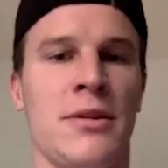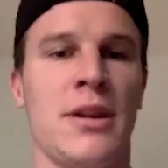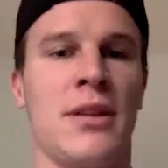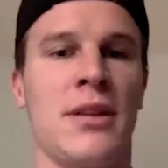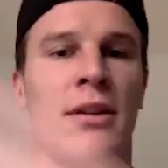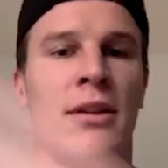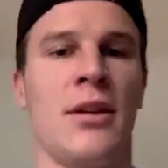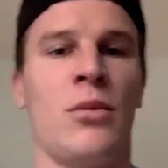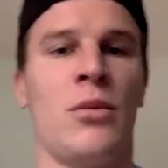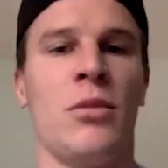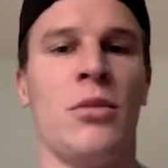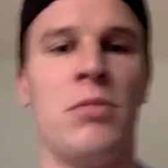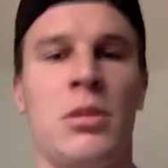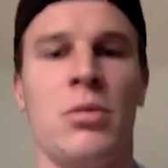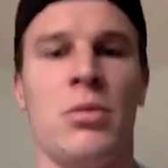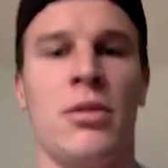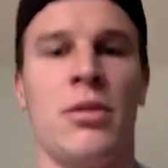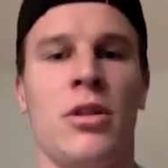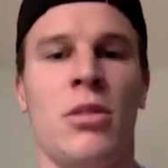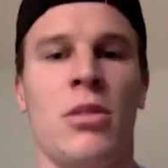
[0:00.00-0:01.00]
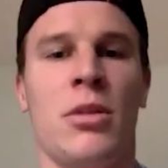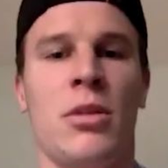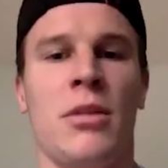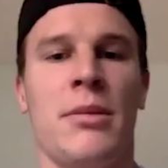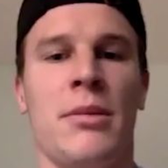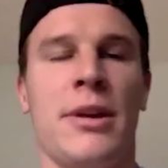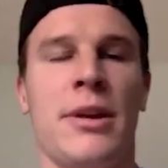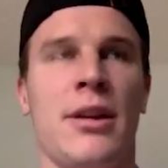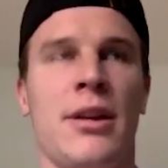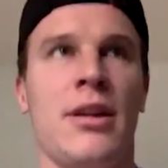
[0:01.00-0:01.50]
that I want people to know about
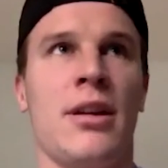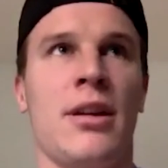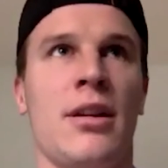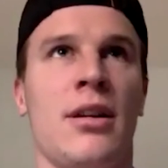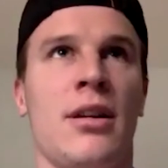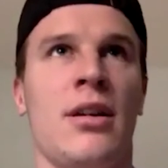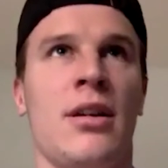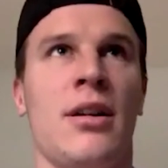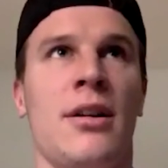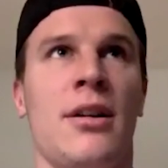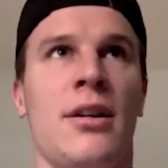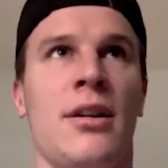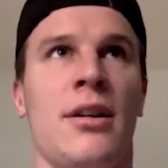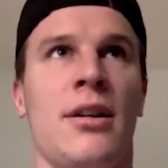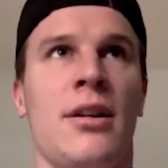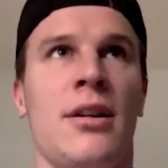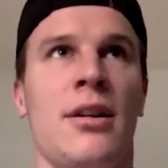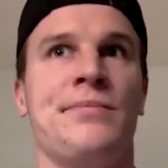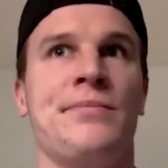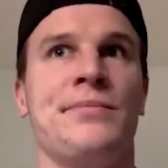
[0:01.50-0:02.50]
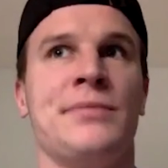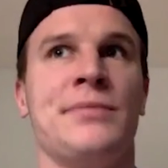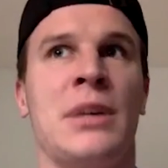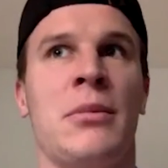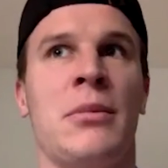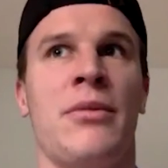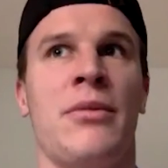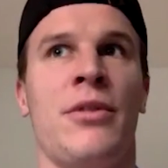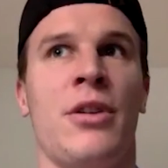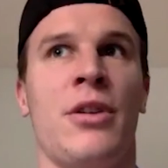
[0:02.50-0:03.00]
me, I'm a
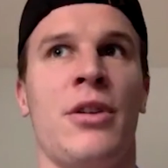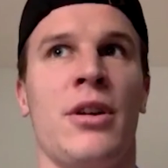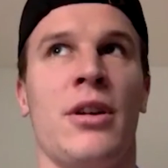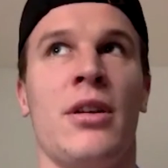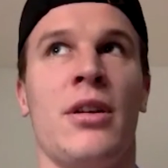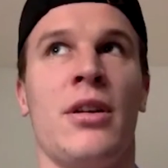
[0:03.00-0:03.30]
very,